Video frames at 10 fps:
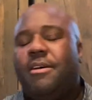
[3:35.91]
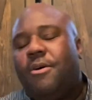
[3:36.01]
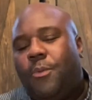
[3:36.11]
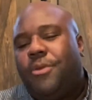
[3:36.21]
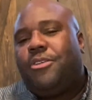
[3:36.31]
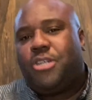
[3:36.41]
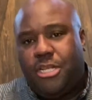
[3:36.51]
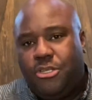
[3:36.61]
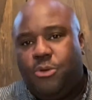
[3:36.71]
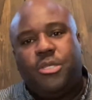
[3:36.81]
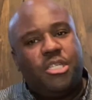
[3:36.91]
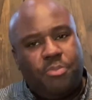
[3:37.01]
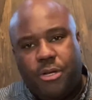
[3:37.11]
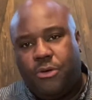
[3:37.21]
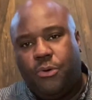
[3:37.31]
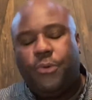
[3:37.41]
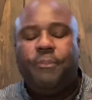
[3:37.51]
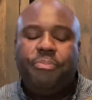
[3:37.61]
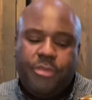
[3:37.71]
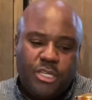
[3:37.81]
What they're trying to do, which is pretty cool,
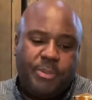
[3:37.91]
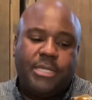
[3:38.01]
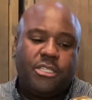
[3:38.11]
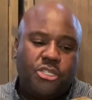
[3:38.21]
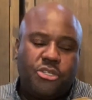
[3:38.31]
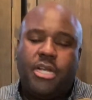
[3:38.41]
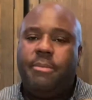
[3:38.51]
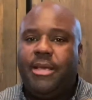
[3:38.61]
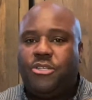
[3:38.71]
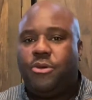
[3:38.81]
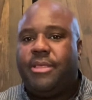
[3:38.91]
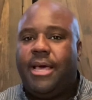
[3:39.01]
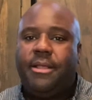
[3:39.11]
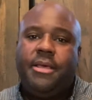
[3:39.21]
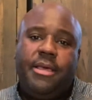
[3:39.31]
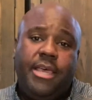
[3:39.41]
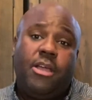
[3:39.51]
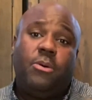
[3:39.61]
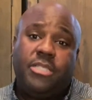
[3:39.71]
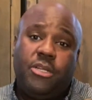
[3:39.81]
they're just basically just trying to make sure that it
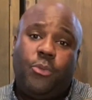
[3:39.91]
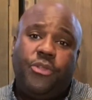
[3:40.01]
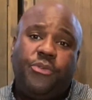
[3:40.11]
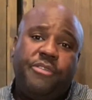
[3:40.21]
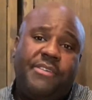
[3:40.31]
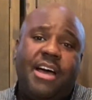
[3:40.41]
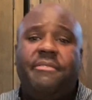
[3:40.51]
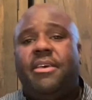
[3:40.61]
goes into 125.